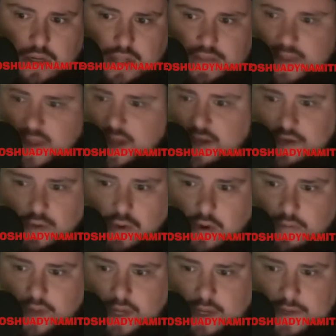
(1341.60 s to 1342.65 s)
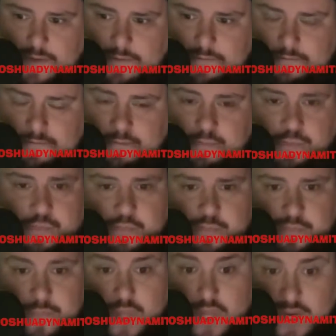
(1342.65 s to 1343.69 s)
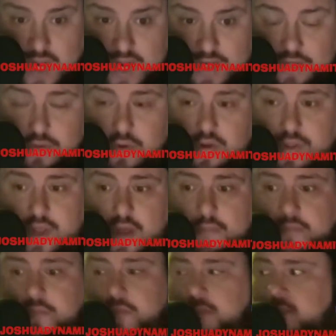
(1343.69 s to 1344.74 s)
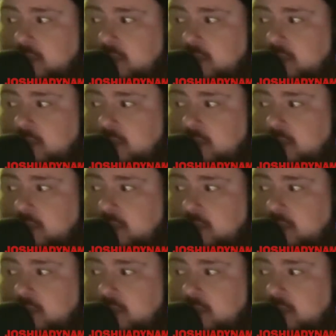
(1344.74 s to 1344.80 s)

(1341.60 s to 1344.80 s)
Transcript: And they adore me and I adore them.